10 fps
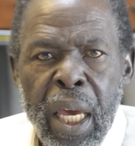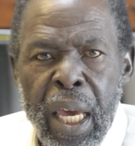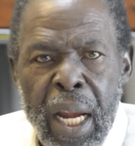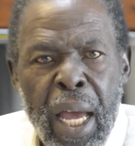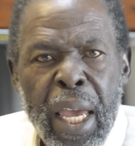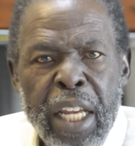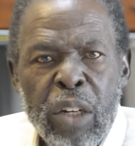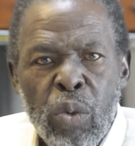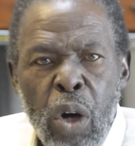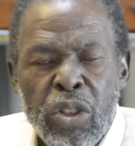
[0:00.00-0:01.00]
And I had to
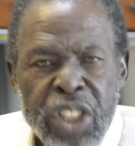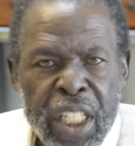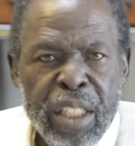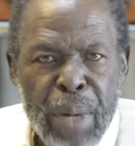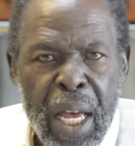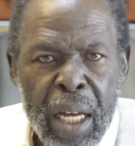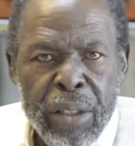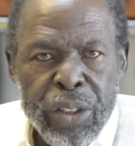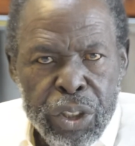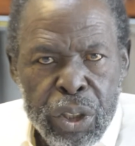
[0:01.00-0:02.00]
walk 6
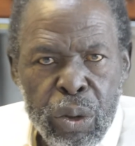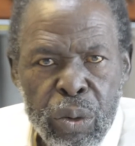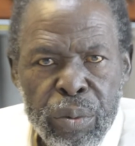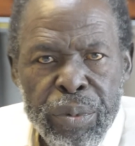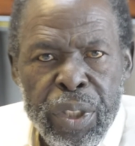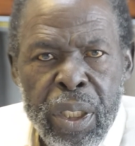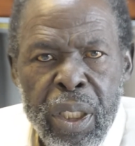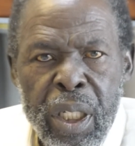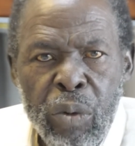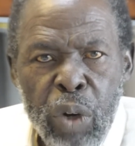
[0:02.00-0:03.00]
miles to school
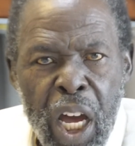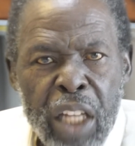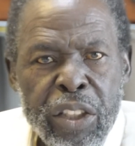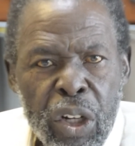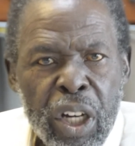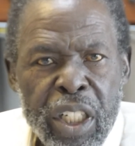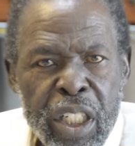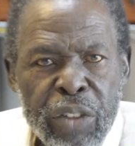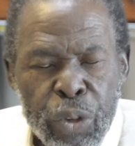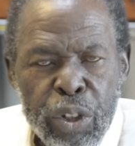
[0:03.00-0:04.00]
when I started in
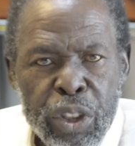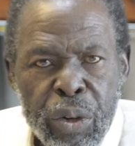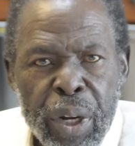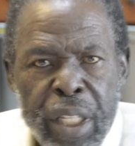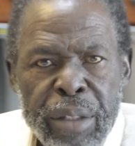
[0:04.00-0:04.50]
the first grade,